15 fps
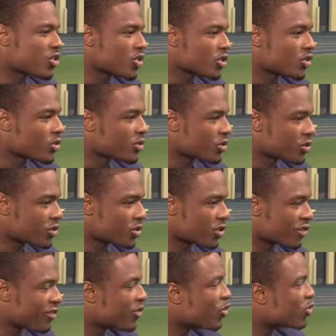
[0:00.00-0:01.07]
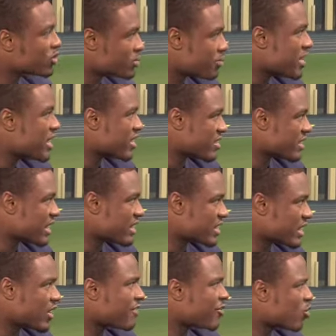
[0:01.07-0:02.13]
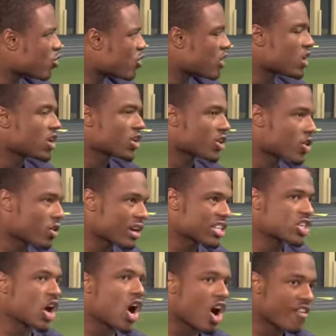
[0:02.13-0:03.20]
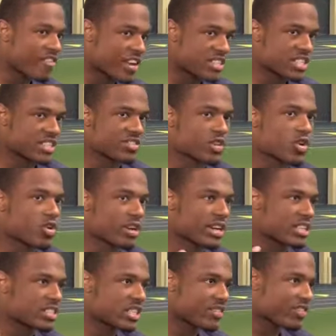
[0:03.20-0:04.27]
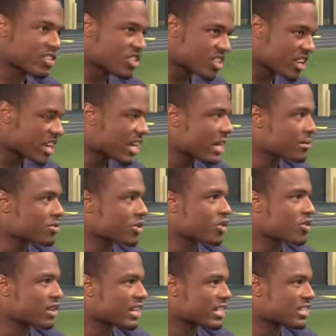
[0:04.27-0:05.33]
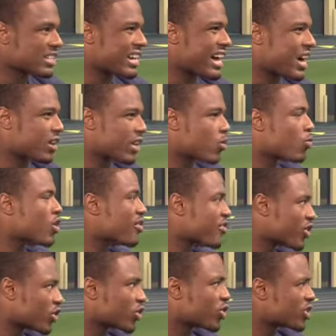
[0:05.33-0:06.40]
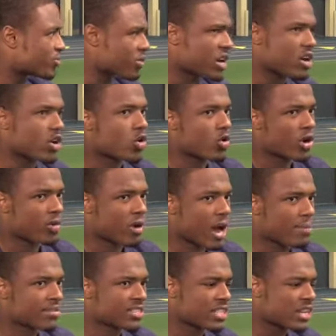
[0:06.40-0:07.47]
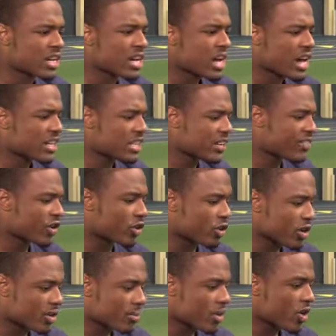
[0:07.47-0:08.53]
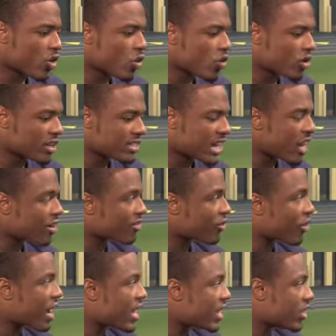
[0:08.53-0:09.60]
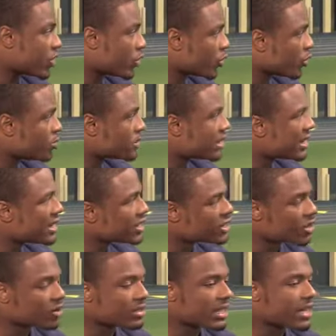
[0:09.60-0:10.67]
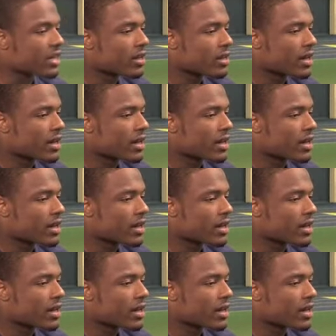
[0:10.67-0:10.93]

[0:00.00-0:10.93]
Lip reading: you're to a full speed of things. Like, you're going against offenses, you're going against different schemes, you're going against a guy like Will Fuller, Chris Brown, Corey Robinson, a different, a whole entire variety of groups. So it's like,